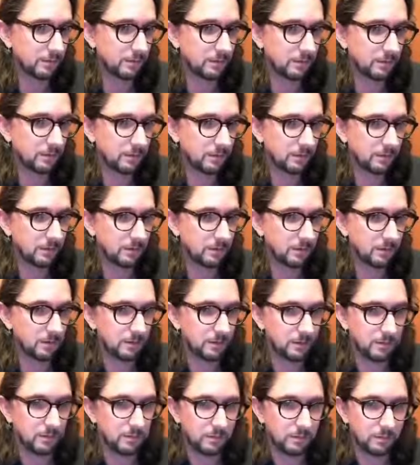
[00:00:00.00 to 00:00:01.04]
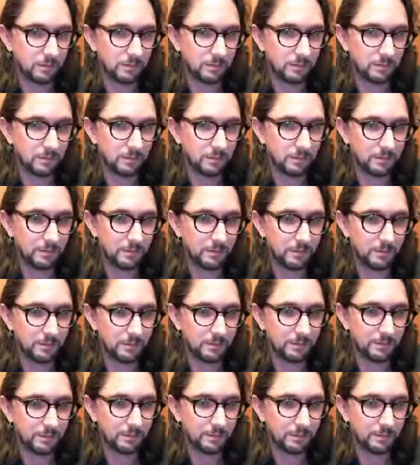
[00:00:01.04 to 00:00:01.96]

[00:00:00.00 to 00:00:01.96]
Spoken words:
No one is speaking in this clip.